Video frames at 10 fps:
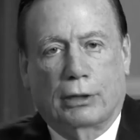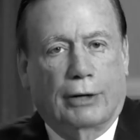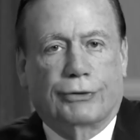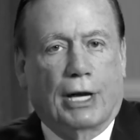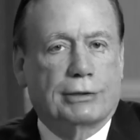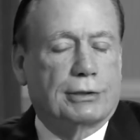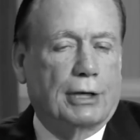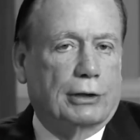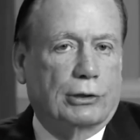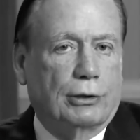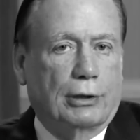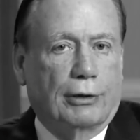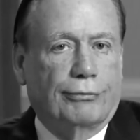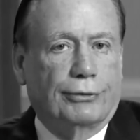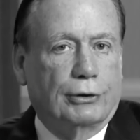If that's not good
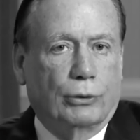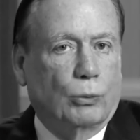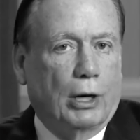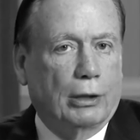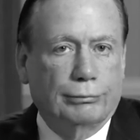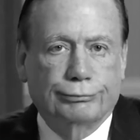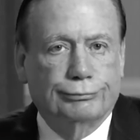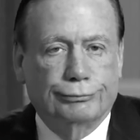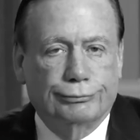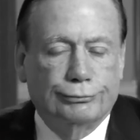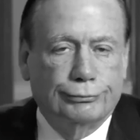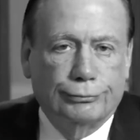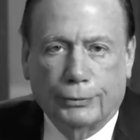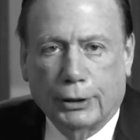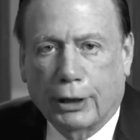enough for you, well,
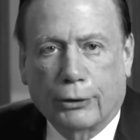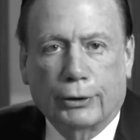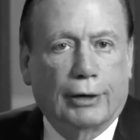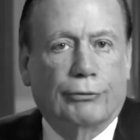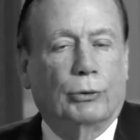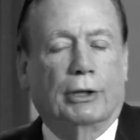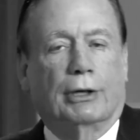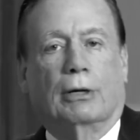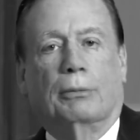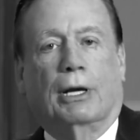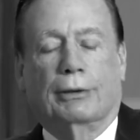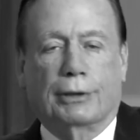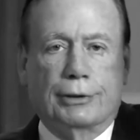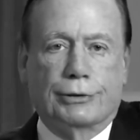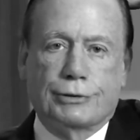you know, you're never really going to be able
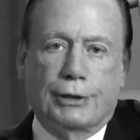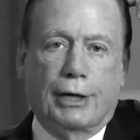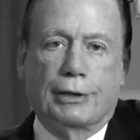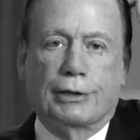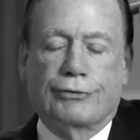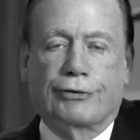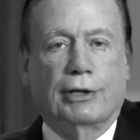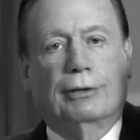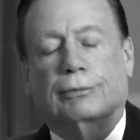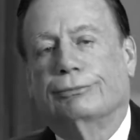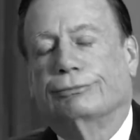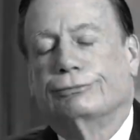to understand this field.